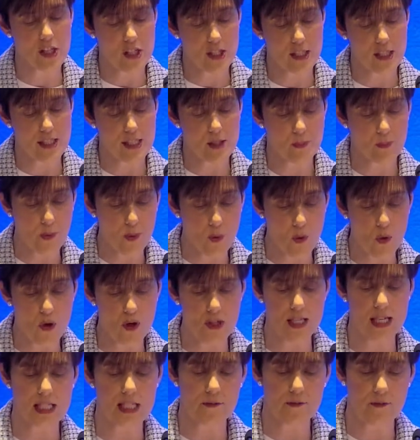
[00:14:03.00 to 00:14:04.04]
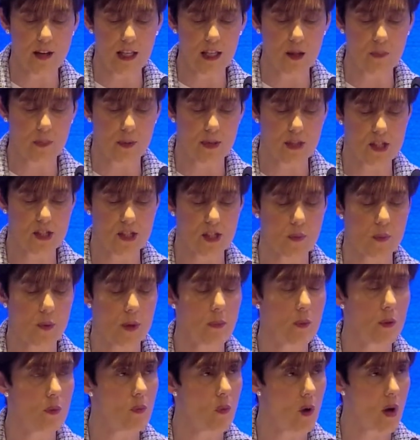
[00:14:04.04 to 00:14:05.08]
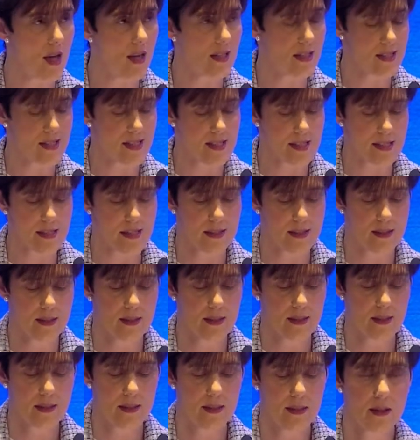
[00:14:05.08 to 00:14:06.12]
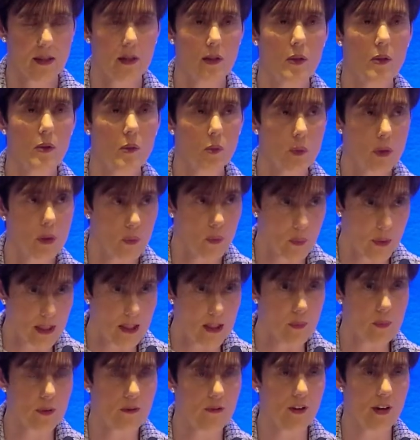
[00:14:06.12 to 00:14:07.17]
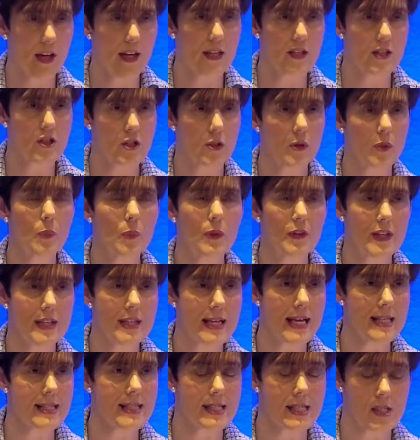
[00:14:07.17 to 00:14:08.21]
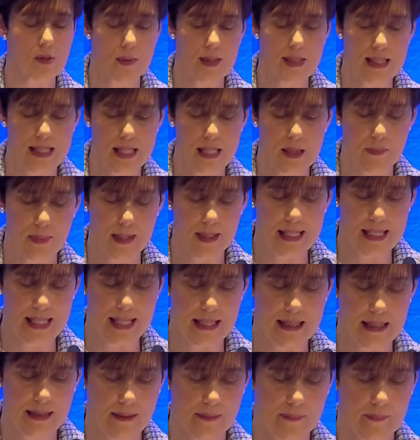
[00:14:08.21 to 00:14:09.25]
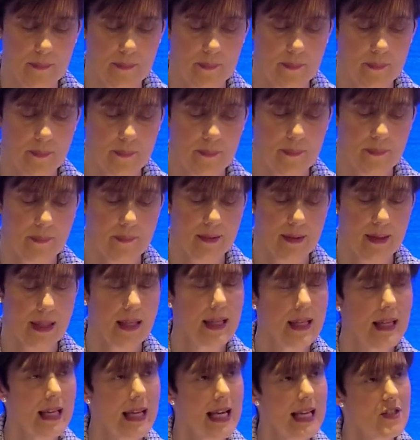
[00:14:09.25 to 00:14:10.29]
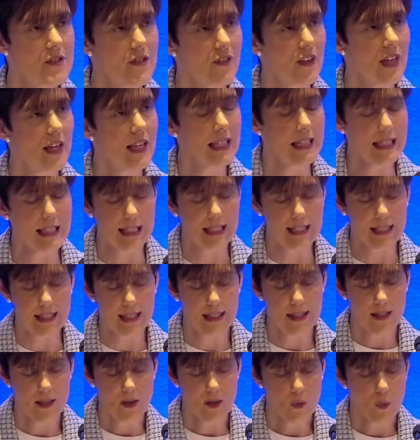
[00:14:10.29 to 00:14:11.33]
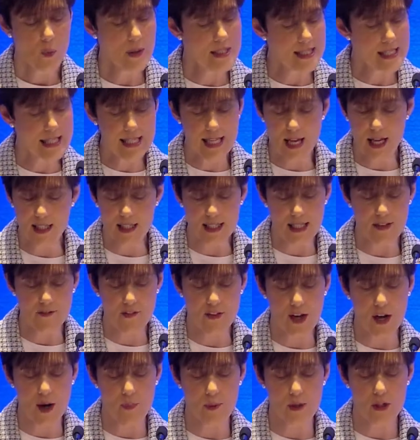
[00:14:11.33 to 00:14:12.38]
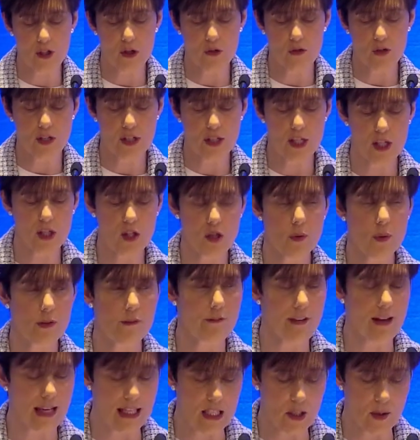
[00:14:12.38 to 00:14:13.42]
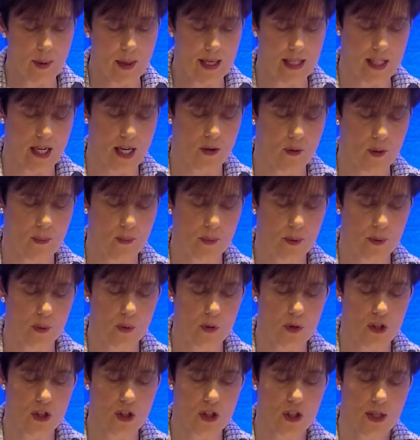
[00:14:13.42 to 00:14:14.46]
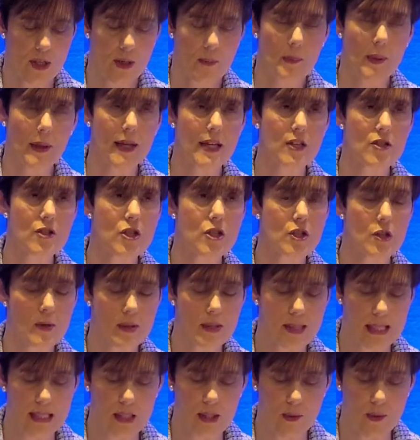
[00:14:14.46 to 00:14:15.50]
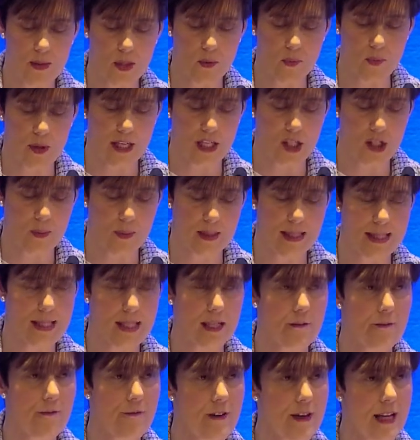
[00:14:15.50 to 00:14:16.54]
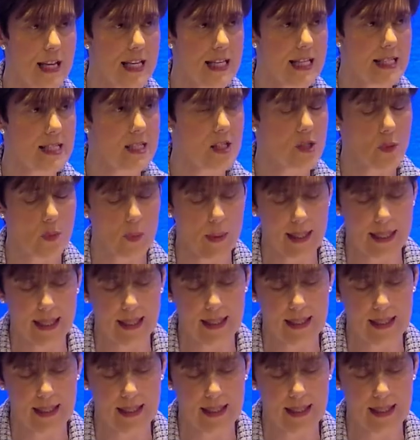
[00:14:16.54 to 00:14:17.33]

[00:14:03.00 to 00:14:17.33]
support and development that we would want. We will provide you with the necessary CPD. And finally, we did not have the opportunity to evaluate our approach by introducing those arrangements in a phased way.